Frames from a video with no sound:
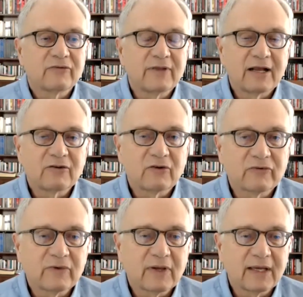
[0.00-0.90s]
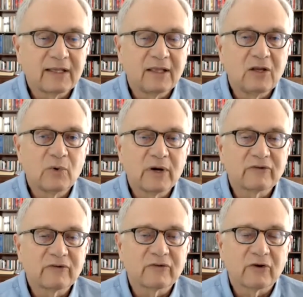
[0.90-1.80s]
is not just in the
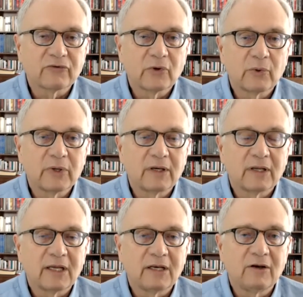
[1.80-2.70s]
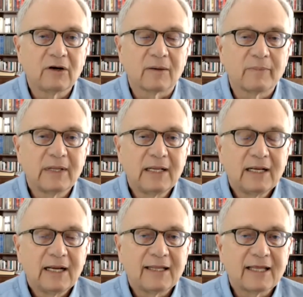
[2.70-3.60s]
U.S., it's also in Europe.
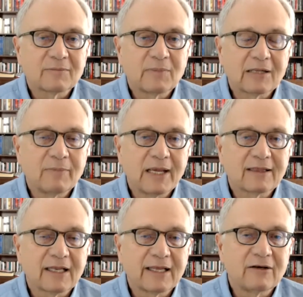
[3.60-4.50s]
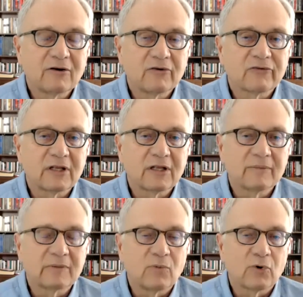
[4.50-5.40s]
And that might make the lenders a
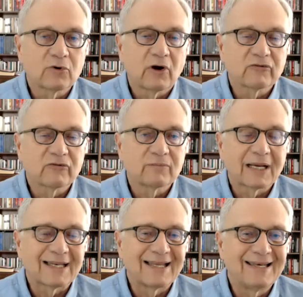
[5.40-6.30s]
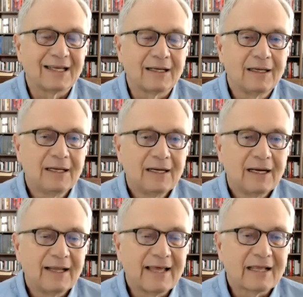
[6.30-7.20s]
little bit more cautious about lending.
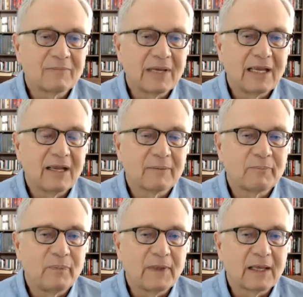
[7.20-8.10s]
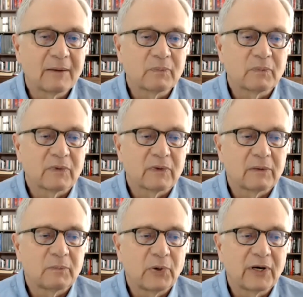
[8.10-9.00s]
And that may
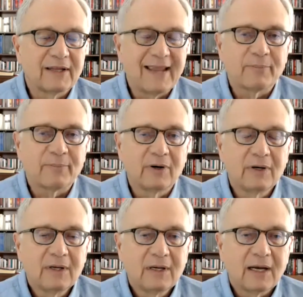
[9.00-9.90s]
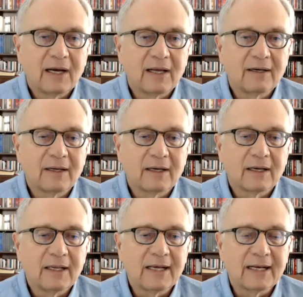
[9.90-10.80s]
put a damper on
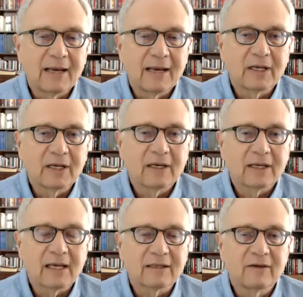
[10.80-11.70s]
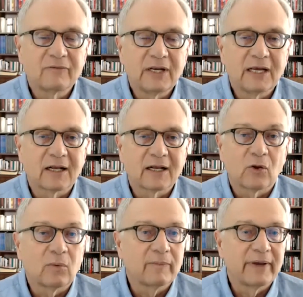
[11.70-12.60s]
economic activity on a
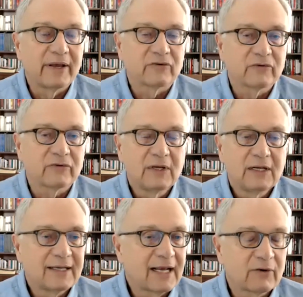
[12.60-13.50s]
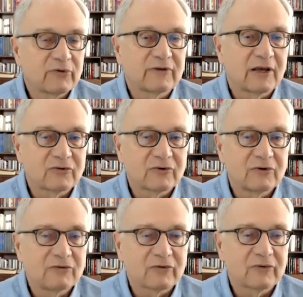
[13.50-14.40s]
global basis. Not a
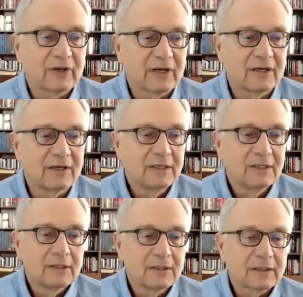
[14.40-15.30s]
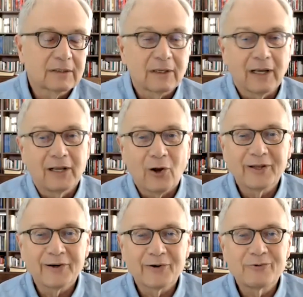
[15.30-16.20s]
recession, just
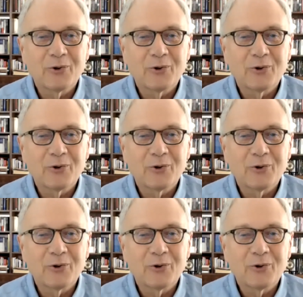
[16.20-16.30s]
call it a